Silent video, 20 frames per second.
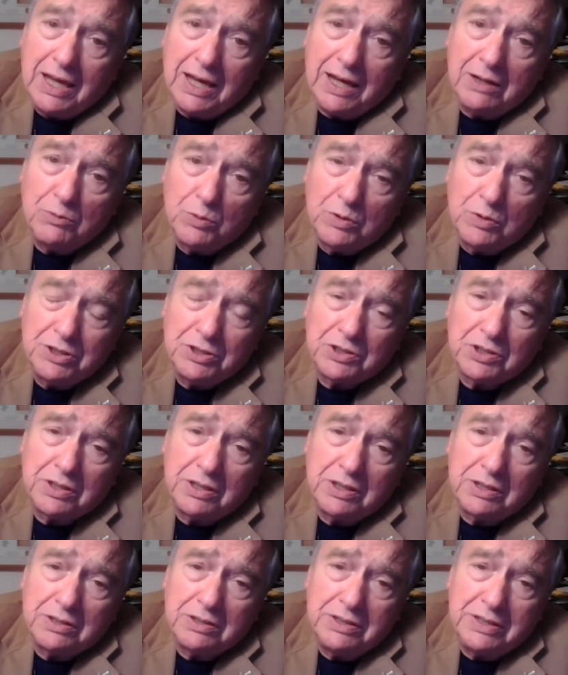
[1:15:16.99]
I wish
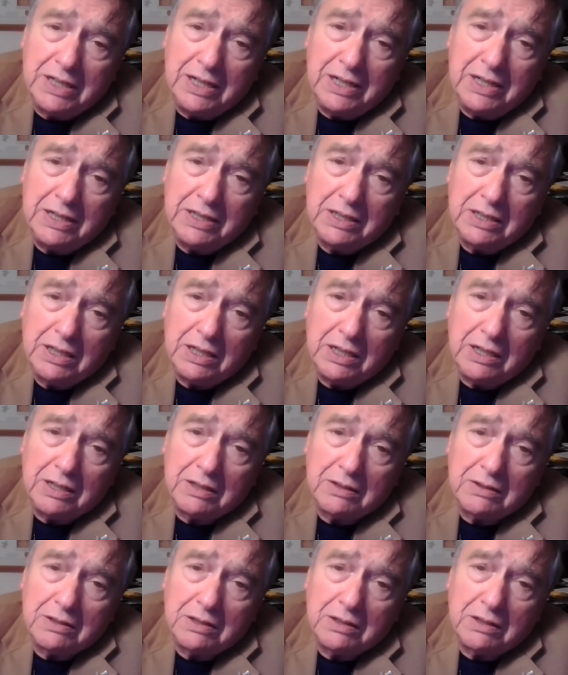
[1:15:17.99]
that Don
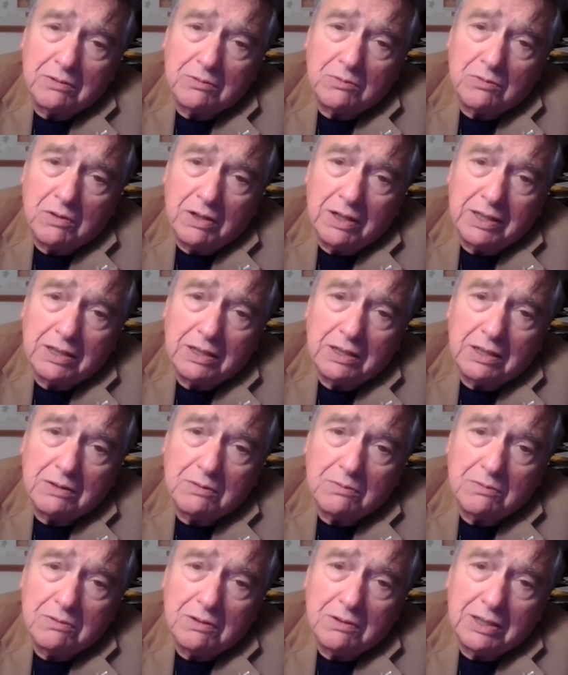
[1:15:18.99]
and
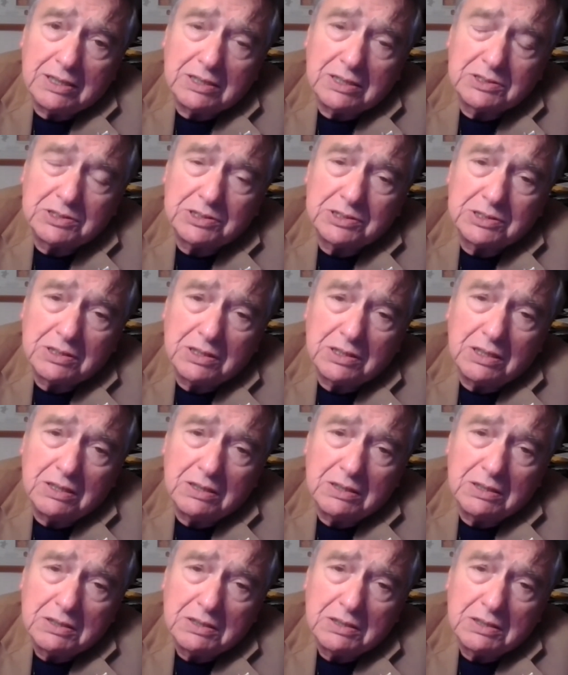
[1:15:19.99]
Rex,